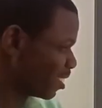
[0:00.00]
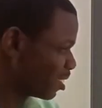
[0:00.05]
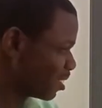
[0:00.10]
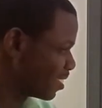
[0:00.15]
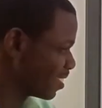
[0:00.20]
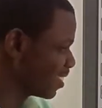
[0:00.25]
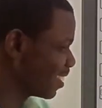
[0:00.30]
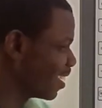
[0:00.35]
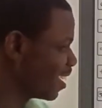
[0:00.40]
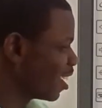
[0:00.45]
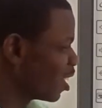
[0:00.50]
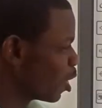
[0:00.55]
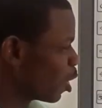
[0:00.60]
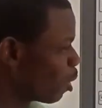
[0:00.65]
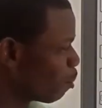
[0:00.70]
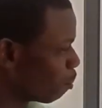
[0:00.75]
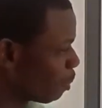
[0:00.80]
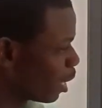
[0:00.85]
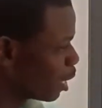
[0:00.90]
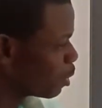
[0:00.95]
Don't.
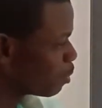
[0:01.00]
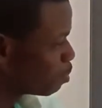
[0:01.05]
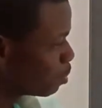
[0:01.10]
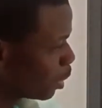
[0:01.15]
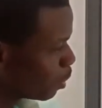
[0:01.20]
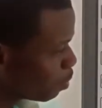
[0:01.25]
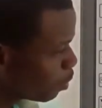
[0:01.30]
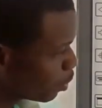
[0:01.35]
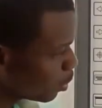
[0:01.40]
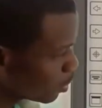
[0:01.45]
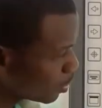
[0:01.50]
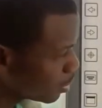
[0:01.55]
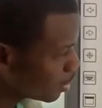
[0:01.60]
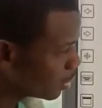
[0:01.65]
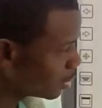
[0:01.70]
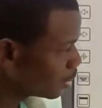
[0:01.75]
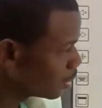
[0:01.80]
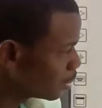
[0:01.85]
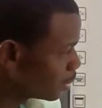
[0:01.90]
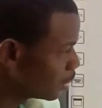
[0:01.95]
My purpose
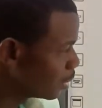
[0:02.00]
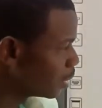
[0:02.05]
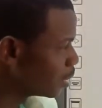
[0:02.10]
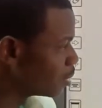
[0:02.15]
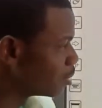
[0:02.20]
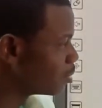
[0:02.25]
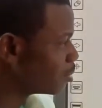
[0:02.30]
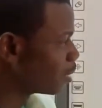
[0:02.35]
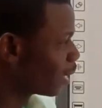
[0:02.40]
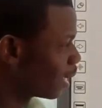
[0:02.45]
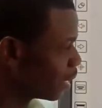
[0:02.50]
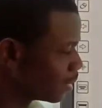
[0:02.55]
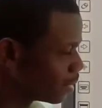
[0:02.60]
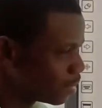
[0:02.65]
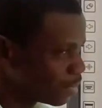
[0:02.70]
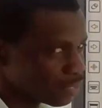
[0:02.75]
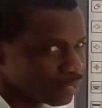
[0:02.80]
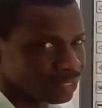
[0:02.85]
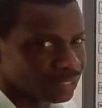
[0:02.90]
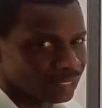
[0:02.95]
in
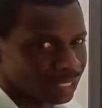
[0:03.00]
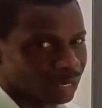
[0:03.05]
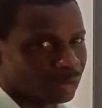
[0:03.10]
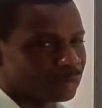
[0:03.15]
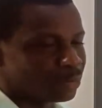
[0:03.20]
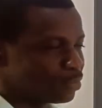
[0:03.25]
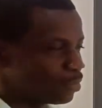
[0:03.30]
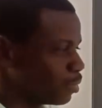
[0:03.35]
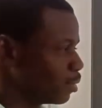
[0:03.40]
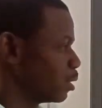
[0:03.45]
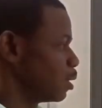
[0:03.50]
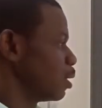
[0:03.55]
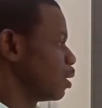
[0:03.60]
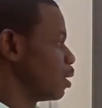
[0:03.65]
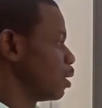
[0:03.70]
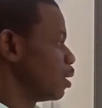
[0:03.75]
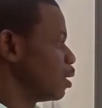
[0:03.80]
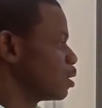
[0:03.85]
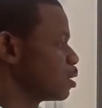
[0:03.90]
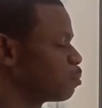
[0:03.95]
writing. Now,
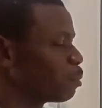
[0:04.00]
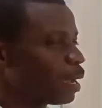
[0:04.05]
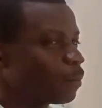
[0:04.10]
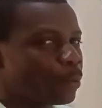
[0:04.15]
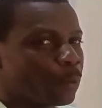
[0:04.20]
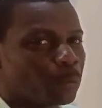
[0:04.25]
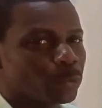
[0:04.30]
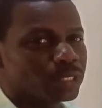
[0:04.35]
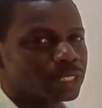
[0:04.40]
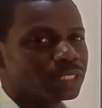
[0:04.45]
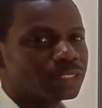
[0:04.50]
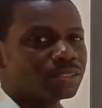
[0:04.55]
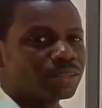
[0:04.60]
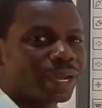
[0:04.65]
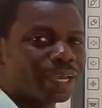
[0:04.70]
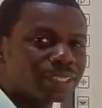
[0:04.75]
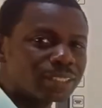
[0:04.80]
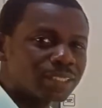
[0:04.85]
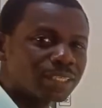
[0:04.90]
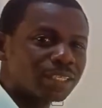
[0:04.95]
is it my purpose in
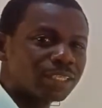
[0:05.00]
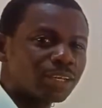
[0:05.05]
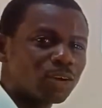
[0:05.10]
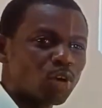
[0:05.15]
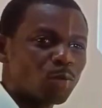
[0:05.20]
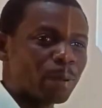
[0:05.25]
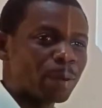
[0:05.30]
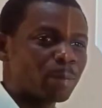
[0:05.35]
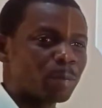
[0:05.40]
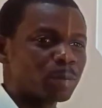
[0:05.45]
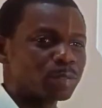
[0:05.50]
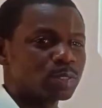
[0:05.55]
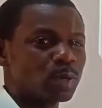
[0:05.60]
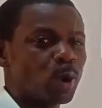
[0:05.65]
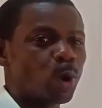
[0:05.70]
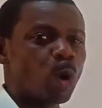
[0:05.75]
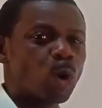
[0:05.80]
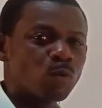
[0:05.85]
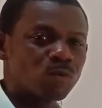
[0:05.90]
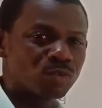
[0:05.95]
writing or my purpose
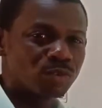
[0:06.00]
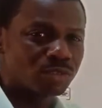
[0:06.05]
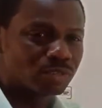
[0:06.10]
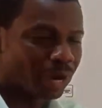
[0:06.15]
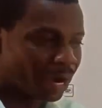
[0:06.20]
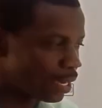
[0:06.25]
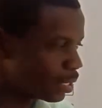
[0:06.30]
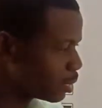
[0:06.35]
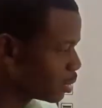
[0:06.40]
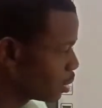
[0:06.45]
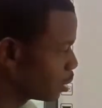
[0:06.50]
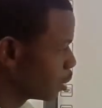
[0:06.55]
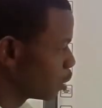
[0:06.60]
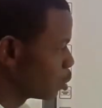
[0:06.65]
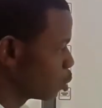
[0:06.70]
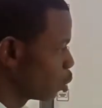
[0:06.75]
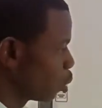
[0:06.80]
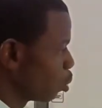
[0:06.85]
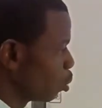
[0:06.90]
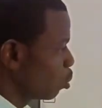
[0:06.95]
of writing?
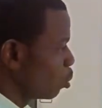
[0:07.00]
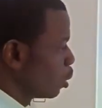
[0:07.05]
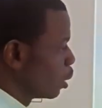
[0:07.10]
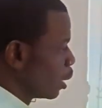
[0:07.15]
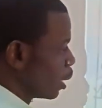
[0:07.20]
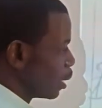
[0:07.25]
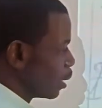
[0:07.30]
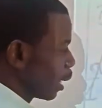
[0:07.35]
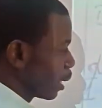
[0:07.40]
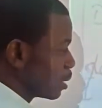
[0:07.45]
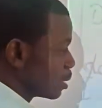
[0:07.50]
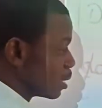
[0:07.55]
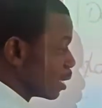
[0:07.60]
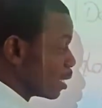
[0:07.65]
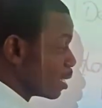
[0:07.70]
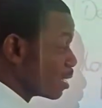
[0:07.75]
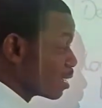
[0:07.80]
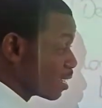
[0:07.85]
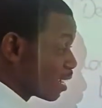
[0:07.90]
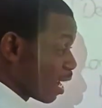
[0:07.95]
So, that is a
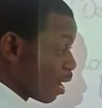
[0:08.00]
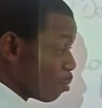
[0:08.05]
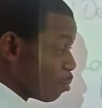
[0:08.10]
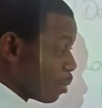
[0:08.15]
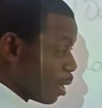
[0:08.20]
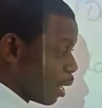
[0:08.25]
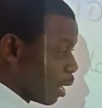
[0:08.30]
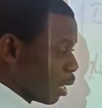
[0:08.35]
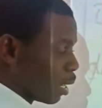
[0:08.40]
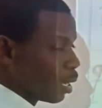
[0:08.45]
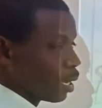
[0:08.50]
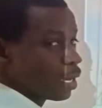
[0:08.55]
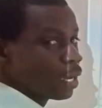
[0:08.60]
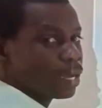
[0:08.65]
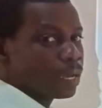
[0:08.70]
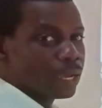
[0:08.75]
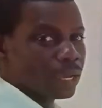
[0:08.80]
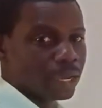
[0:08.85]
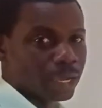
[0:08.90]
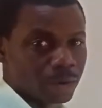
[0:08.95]
grammar
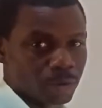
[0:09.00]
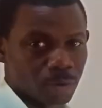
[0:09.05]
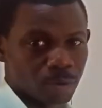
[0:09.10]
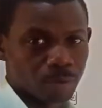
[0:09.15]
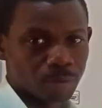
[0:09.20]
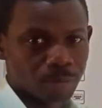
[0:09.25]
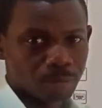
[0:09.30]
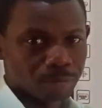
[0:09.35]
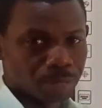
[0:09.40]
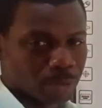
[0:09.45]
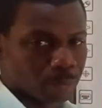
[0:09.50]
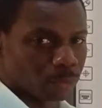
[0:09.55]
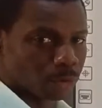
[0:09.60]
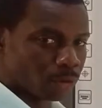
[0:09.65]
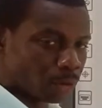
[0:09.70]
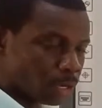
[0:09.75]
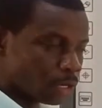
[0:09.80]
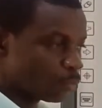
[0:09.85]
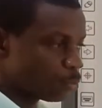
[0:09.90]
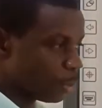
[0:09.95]
error.
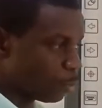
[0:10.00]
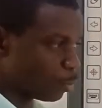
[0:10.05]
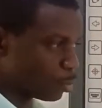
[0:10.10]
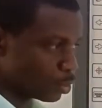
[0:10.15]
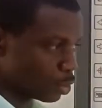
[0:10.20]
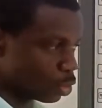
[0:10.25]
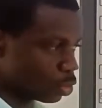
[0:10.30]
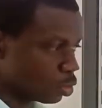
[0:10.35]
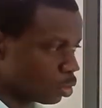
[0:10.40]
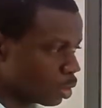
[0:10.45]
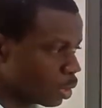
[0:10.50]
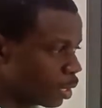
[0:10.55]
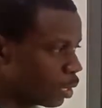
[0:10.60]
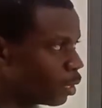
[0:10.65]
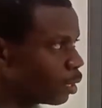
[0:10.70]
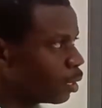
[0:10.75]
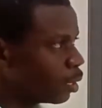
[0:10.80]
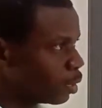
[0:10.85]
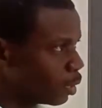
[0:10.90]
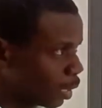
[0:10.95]
Wrong preposition.
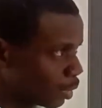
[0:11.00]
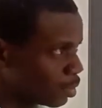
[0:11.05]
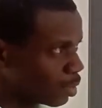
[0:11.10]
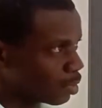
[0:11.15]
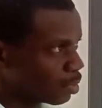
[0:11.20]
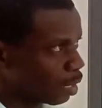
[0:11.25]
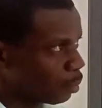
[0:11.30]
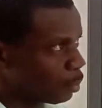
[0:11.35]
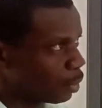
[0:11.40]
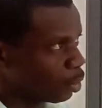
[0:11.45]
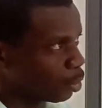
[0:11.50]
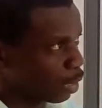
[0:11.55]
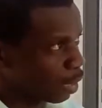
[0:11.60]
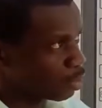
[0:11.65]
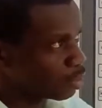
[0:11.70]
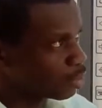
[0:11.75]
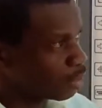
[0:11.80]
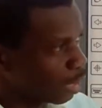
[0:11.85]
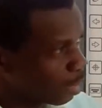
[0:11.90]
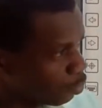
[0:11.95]
That's a grammar error. Can
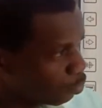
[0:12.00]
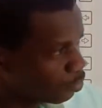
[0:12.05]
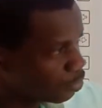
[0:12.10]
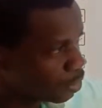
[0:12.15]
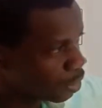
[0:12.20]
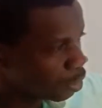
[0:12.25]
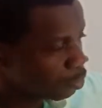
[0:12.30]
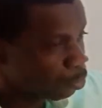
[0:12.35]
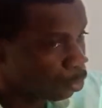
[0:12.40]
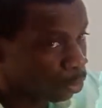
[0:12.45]
you see now? We've seen